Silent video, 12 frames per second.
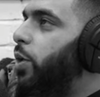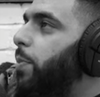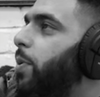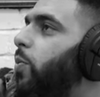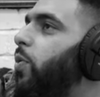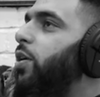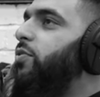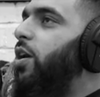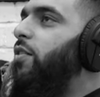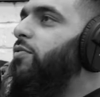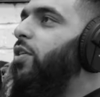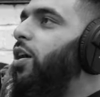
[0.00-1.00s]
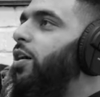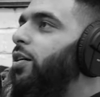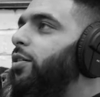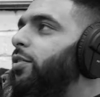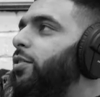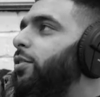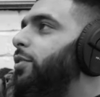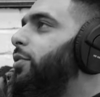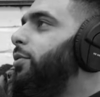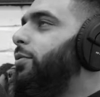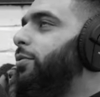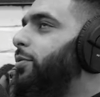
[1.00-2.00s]
equipment wise, I've got
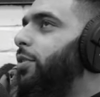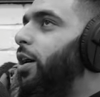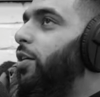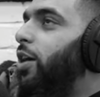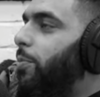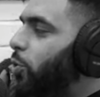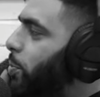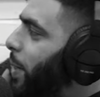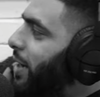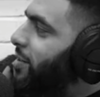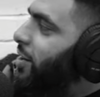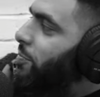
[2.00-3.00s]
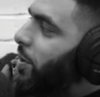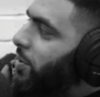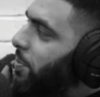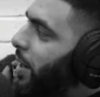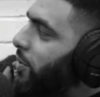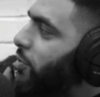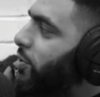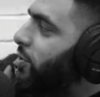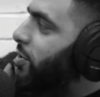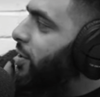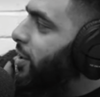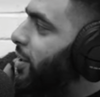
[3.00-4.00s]
more bats than I've probably made
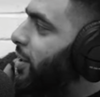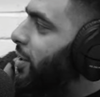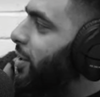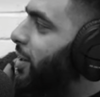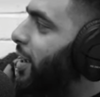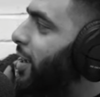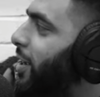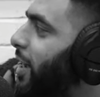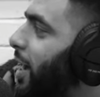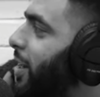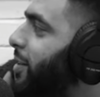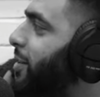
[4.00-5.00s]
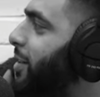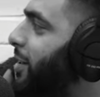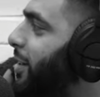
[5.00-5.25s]
runs. Yeah. And